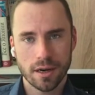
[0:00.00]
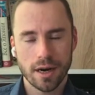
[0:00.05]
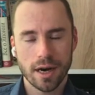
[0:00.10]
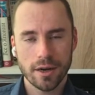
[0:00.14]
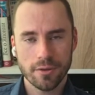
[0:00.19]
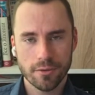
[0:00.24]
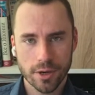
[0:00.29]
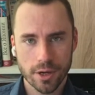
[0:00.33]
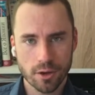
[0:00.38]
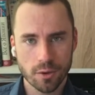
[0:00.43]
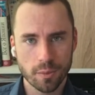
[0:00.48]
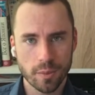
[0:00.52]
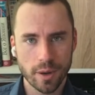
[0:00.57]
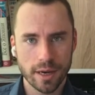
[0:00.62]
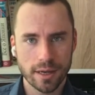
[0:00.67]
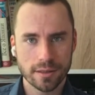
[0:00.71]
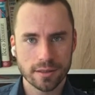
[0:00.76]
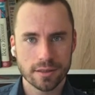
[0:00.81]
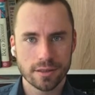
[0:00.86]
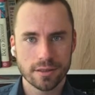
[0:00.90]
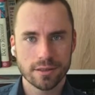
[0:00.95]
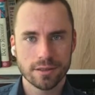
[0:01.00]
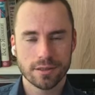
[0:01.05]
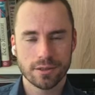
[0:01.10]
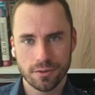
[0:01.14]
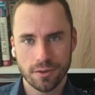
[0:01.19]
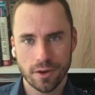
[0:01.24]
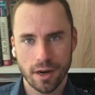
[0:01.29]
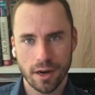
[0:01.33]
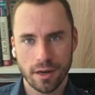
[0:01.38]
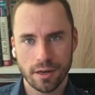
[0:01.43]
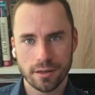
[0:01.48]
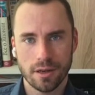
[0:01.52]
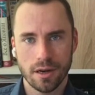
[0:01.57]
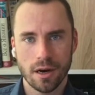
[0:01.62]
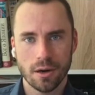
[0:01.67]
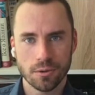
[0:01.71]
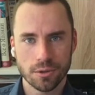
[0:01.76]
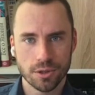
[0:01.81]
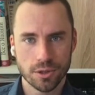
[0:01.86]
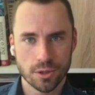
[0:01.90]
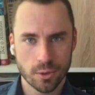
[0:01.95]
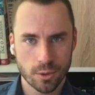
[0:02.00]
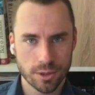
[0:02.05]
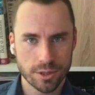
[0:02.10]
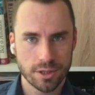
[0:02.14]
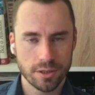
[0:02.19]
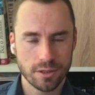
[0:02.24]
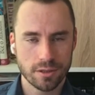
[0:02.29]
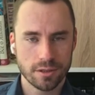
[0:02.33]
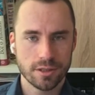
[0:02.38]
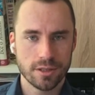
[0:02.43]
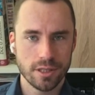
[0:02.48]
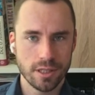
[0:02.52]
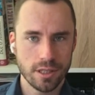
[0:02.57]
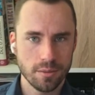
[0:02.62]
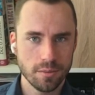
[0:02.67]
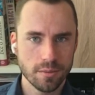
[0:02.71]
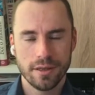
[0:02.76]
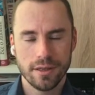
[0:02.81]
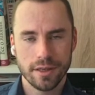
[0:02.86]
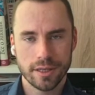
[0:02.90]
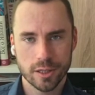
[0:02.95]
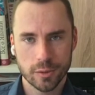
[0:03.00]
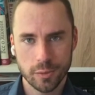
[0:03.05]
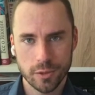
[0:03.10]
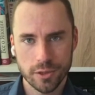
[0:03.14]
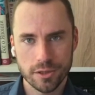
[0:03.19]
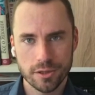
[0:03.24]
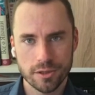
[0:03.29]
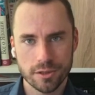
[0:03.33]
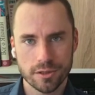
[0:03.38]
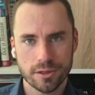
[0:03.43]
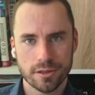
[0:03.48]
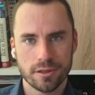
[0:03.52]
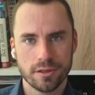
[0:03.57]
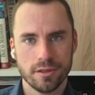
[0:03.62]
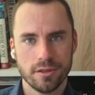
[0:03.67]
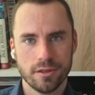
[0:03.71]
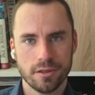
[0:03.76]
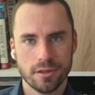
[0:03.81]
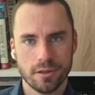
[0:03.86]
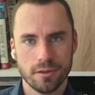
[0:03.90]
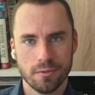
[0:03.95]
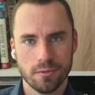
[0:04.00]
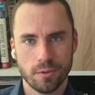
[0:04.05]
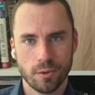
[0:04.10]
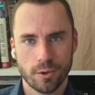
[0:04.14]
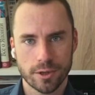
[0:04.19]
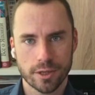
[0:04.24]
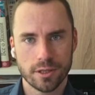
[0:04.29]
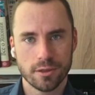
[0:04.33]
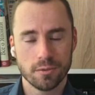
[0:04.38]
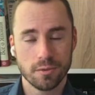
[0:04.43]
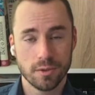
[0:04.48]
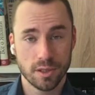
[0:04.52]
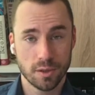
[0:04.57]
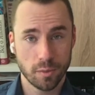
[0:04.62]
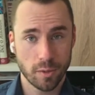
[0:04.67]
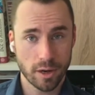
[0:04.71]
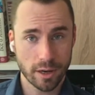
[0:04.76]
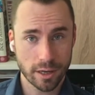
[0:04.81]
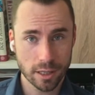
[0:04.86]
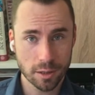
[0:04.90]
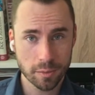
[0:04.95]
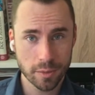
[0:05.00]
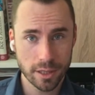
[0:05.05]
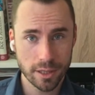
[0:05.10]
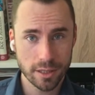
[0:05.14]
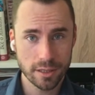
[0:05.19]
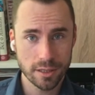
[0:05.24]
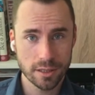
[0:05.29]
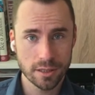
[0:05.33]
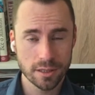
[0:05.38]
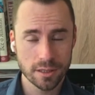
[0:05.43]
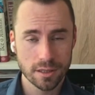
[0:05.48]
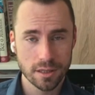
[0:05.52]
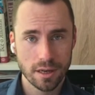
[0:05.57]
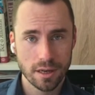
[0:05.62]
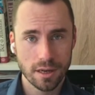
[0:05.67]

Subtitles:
I recommend to find outsourcing team experienced in working with marketplaces.